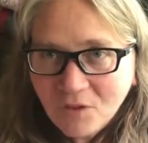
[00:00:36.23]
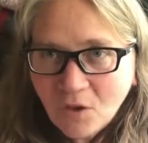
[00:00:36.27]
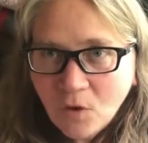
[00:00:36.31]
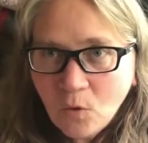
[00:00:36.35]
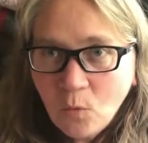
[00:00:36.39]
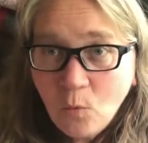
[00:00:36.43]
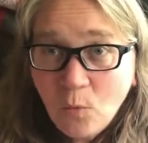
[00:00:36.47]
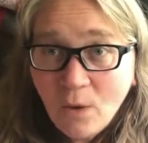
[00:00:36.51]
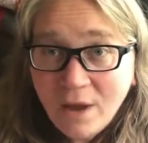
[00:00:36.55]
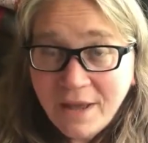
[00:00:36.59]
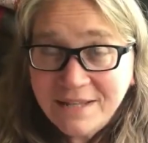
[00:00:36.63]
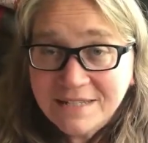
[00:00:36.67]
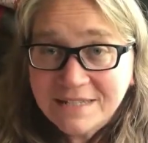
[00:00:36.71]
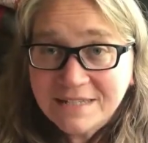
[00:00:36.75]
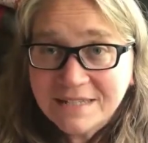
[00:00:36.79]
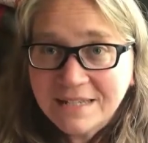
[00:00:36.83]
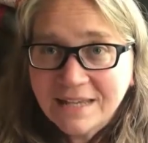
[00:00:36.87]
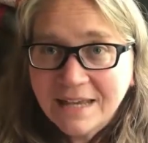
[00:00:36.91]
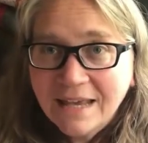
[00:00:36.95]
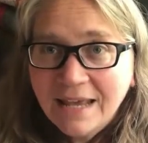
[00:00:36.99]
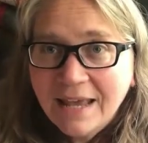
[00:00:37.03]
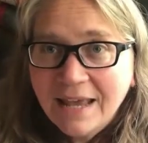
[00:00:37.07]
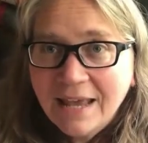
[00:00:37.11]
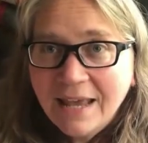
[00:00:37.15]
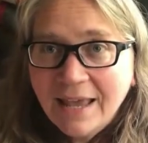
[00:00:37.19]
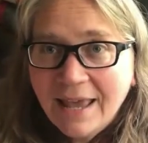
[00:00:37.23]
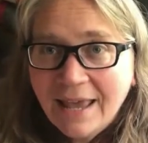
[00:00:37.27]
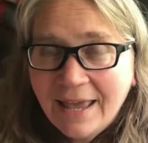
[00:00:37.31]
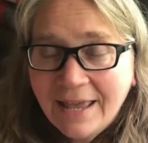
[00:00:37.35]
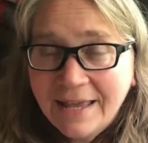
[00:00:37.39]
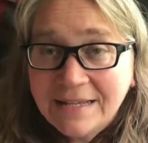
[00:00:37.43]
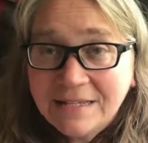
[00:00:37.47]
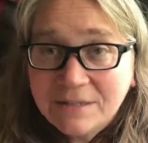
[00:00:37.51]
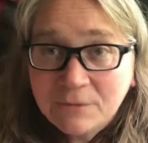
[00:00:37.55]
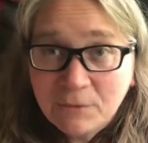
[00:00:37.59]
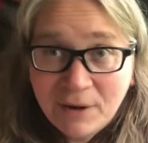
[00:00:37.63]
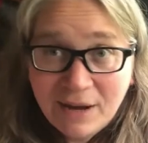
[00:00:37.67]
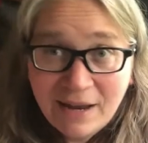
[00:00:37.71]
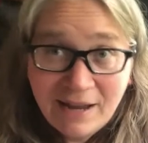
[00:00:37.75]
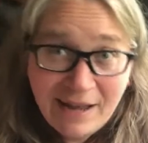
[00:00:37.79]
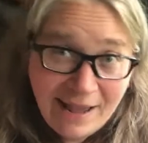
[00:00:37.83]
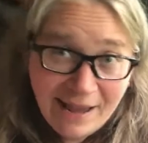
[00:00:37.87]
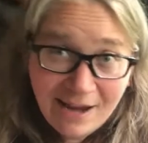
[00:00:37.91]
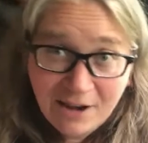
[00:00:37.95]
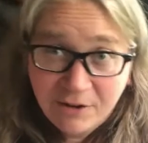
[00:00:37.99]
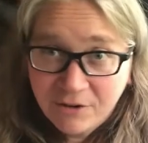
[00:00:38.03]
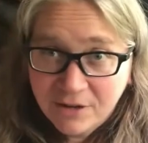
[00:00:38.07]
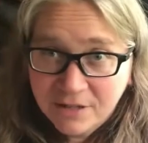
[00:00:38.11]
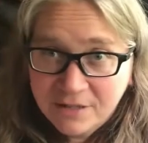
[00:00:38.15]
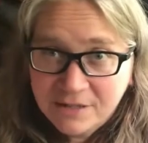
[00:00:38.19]
went and ran
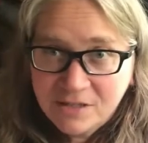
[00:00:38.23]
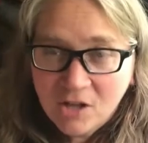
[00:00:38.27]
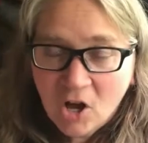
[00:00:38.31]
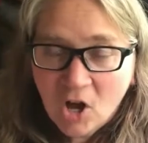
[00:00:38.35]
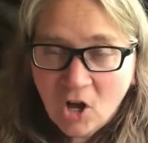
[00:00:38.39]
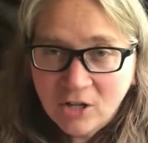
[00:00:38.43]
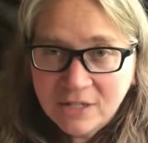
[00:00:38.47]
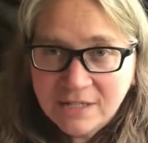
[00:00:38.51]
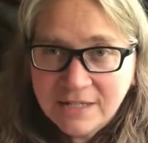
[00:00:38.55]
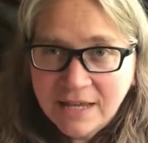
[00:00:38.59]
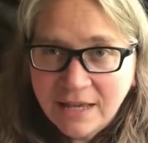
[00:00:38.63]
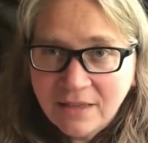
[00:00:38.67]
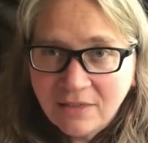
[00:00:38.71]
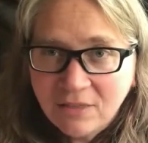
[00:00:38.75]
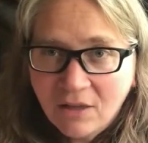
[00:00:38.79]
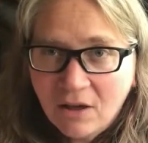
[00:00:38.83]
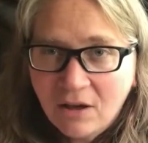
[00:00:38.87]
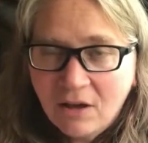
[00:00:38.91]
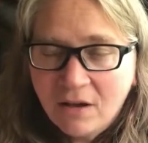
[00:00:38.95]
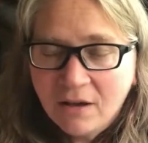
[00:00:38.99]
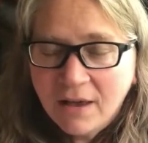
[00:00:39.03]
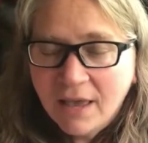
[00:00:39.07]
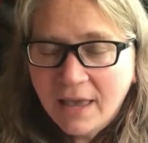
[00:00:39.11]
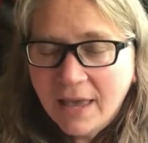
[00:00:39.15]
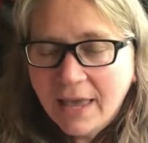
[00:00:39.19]
errands all day long